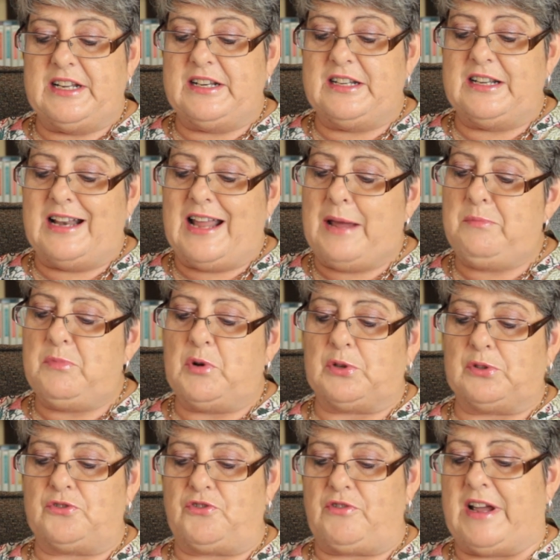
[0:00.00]
an
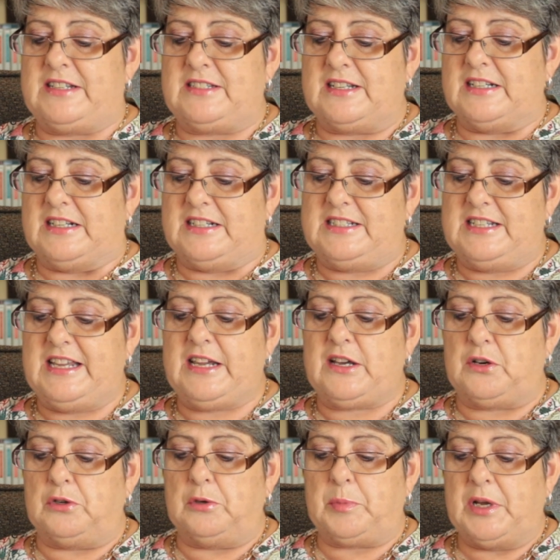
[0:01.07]
emerald dress and a
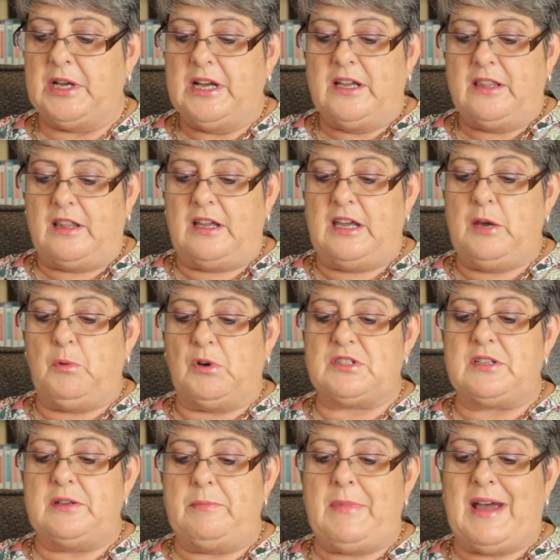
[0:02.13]
D-cup that he
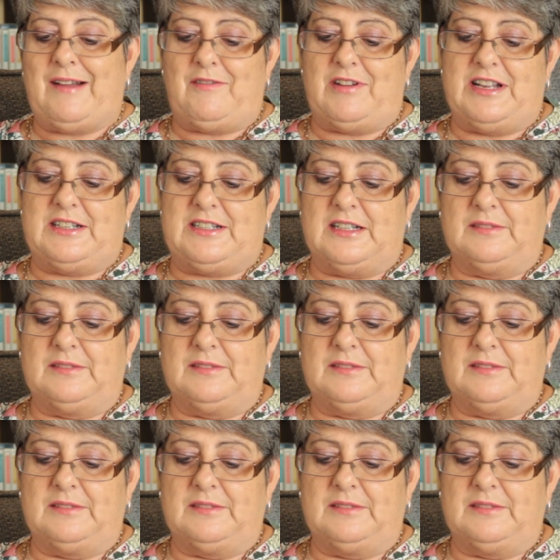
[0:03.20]
wasn't married.